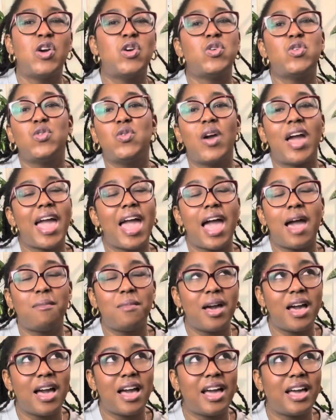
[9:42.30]
Who am
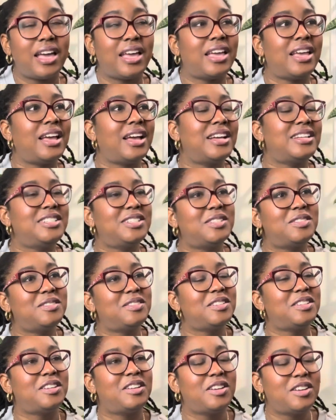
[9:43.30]
I? I don't
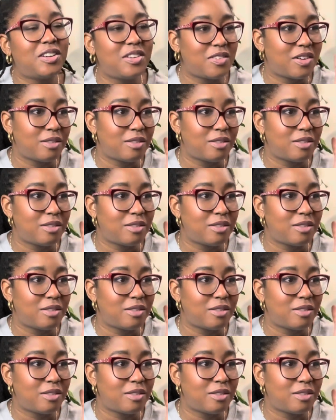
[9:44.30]
know.